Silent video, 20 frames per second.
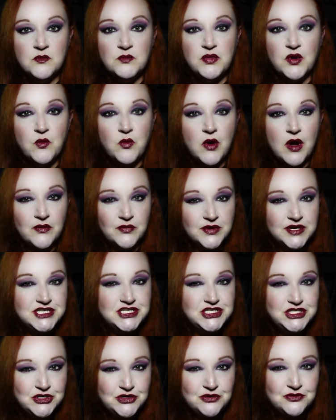But what we
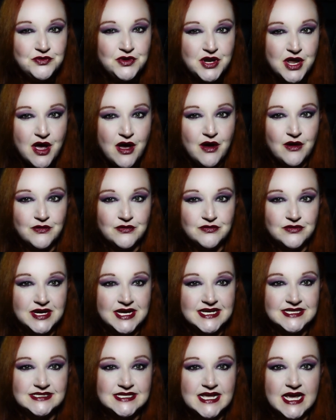do know
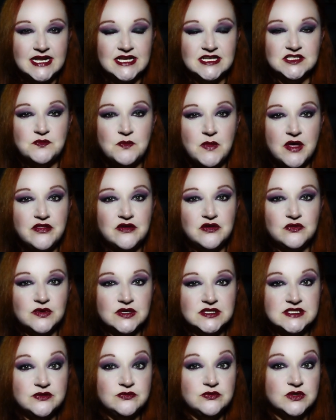is that his mother
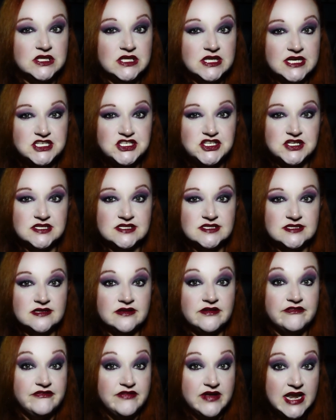was a religious
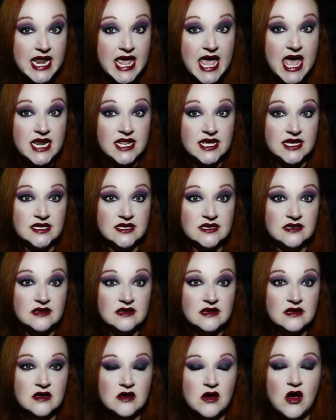fanatic,
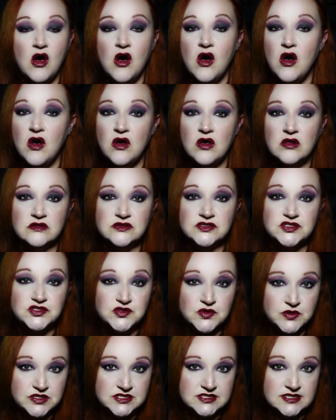all
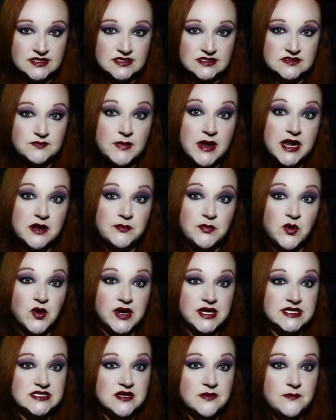sources made a
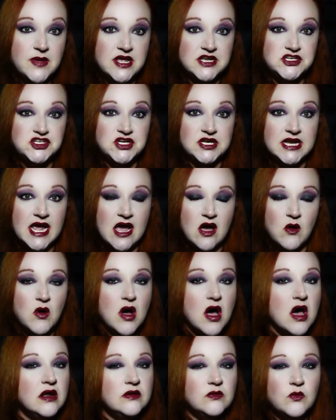point to mention how
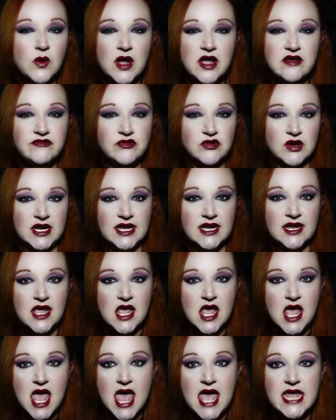unwavering
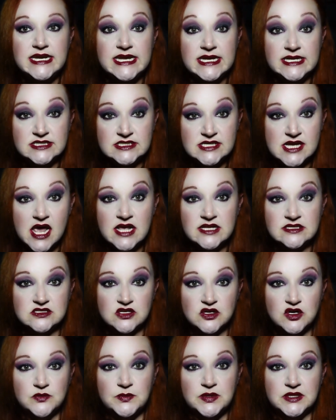and intense
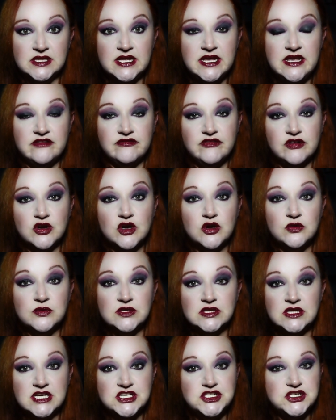her belief in her
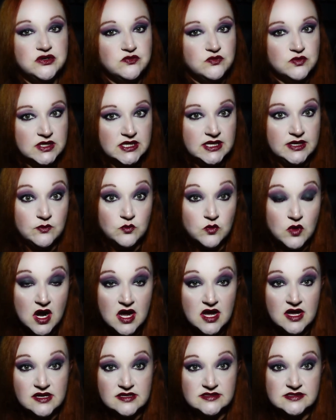religion really
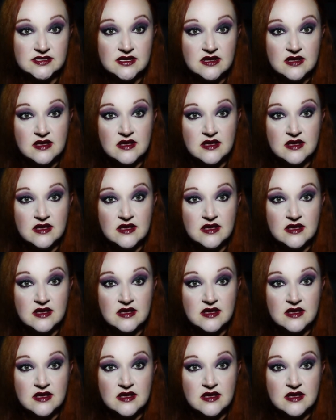was.